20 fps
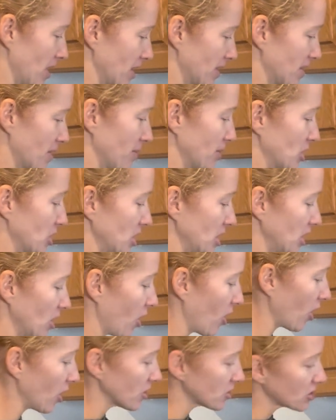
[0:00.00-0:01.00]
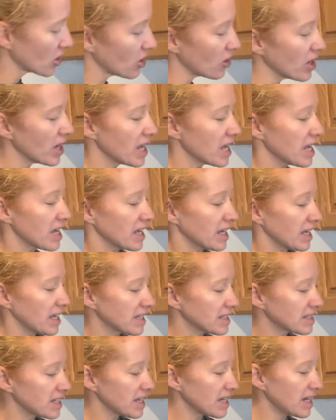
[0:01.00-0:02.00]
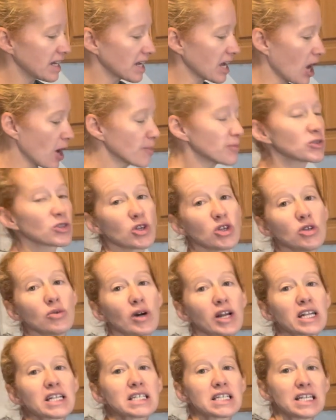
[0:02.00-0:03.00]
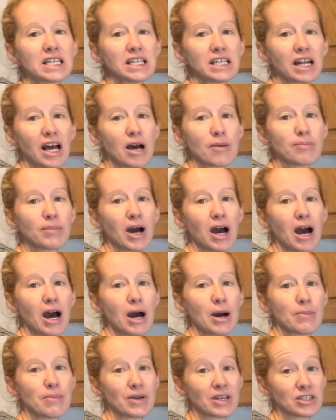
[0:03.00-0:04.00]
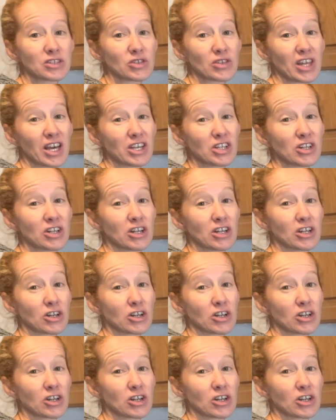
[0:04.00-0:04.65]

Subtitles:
the machine also is heating up, so you want it to heat up so that your